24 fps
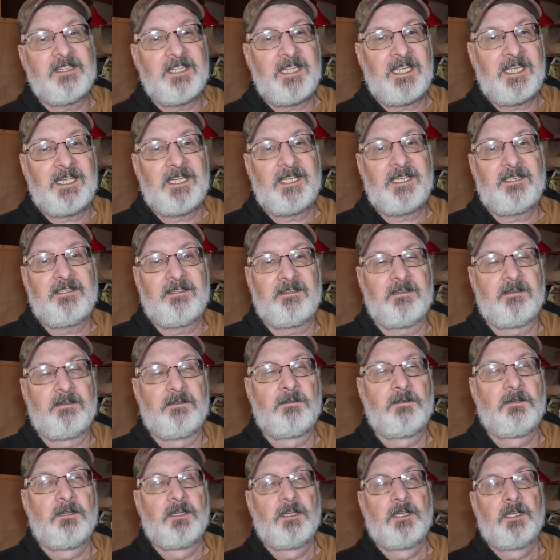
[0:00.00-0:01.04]
in
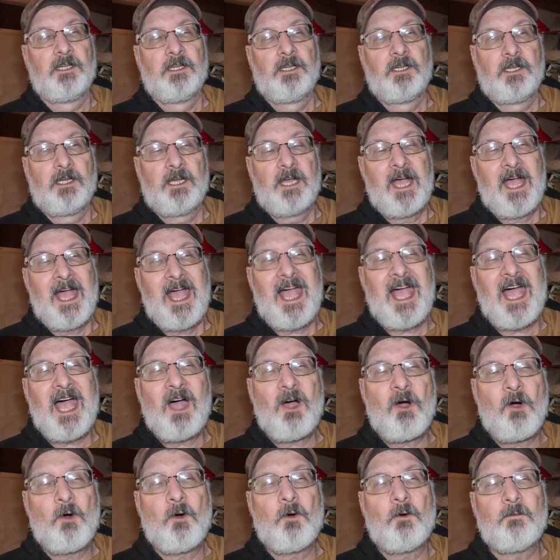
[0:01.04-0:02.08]

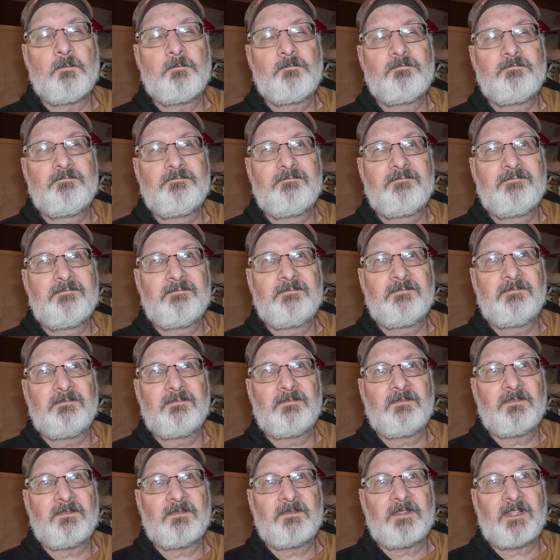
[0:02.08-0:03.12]
how
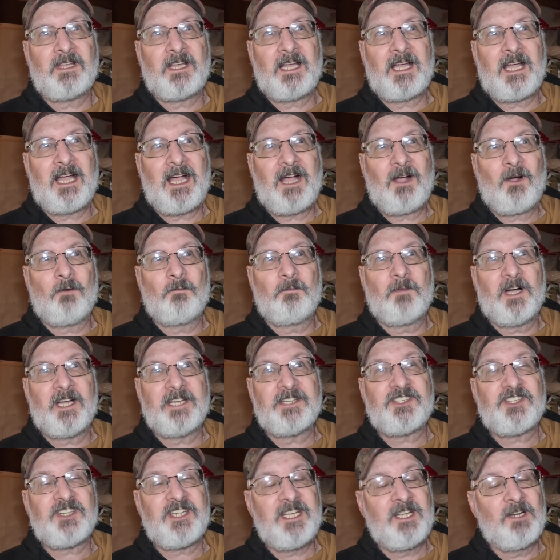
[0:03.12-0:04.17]
how
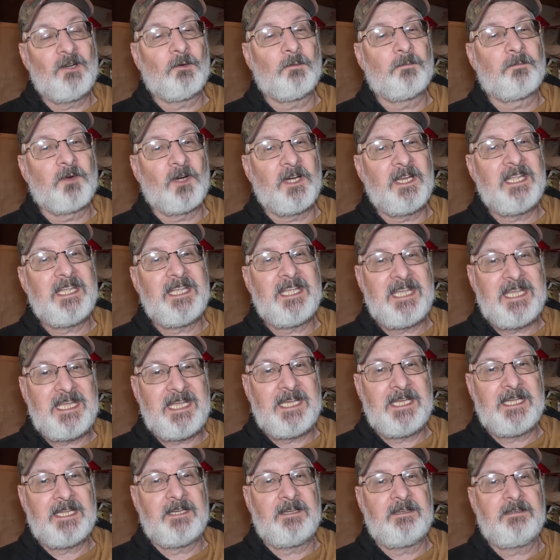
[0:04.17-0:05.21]
much it'll bring
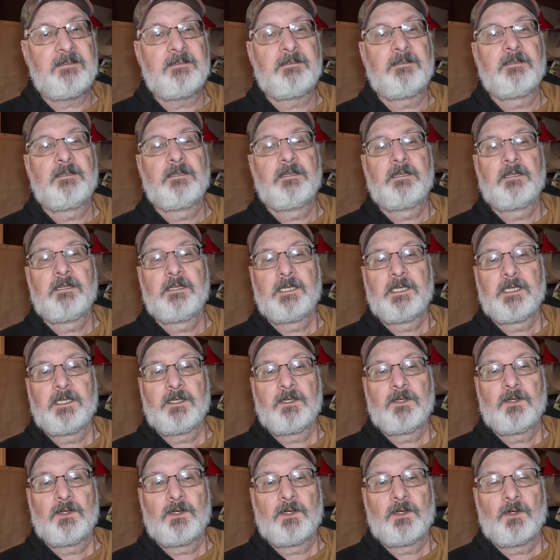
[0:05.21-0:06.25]
in
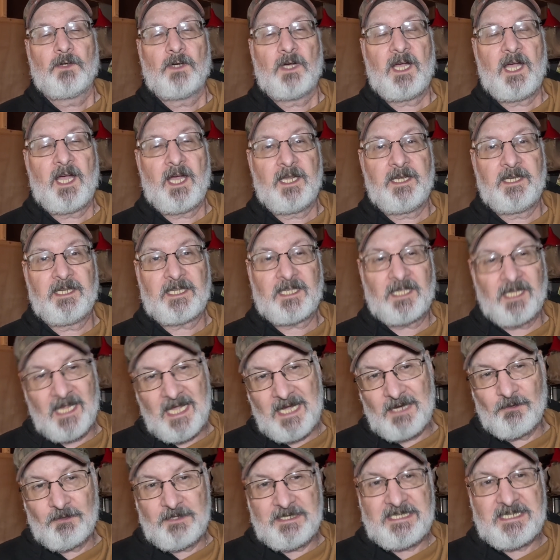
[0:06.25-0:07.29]
on the
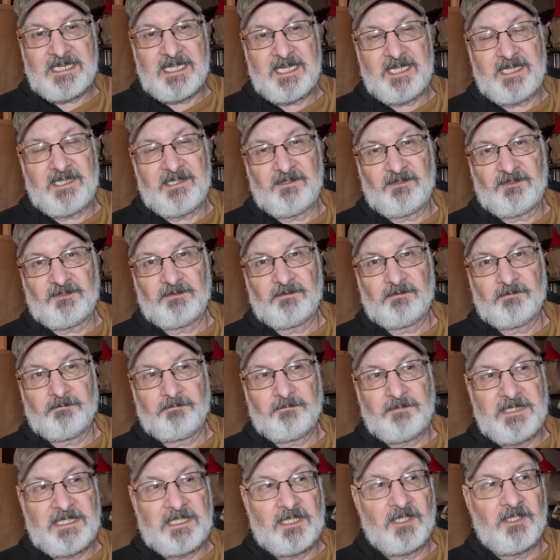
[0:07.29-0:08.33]
cloudy days
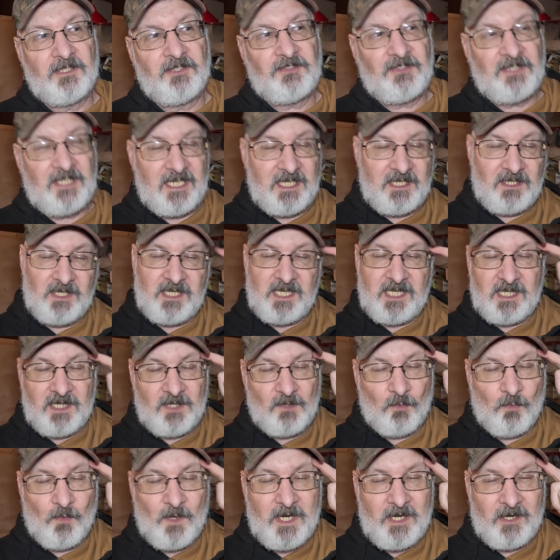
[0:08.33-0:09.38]
because in in
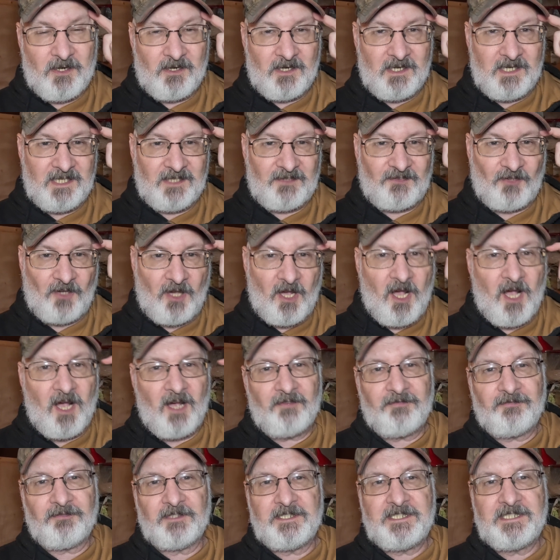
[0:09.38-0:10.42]
the winter it's
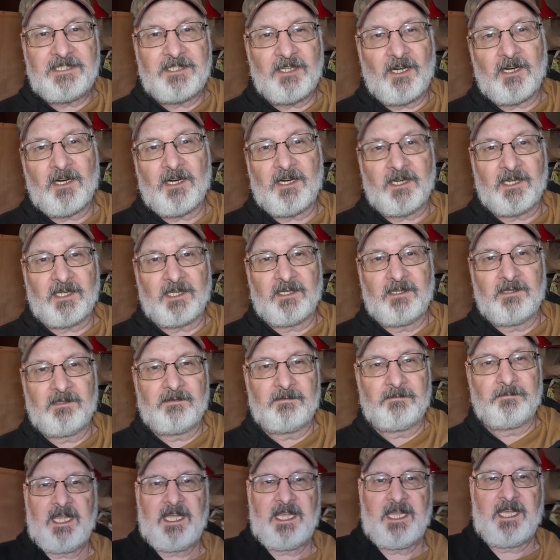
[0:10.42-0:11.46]
awfully dark
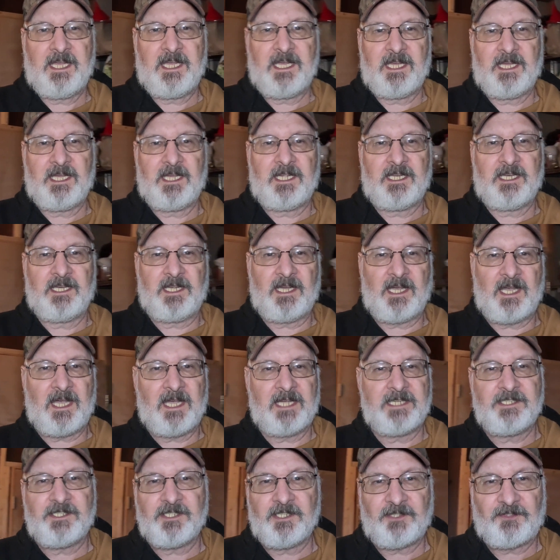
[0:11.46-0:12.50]
and
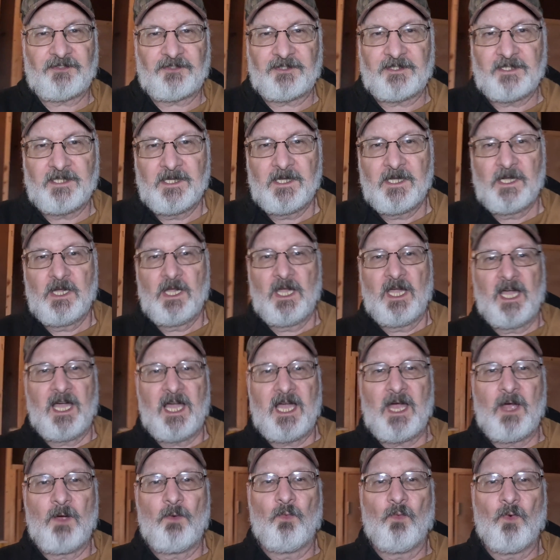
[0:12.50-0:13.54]
I just
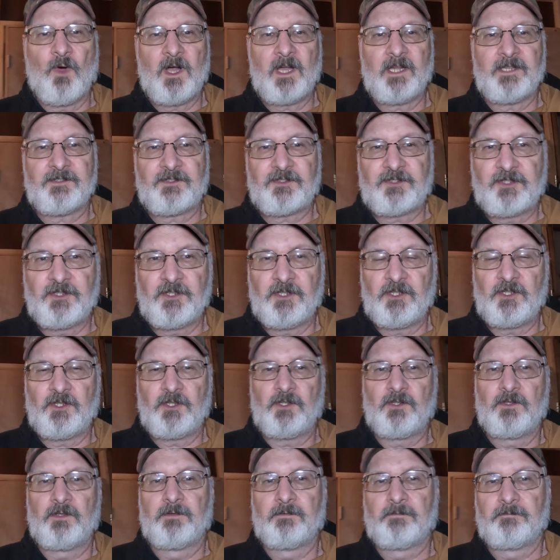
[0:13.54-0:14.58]
I want
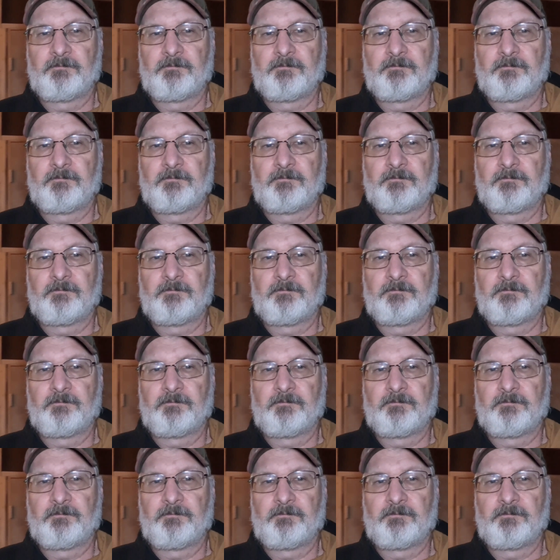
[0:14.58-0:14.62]
to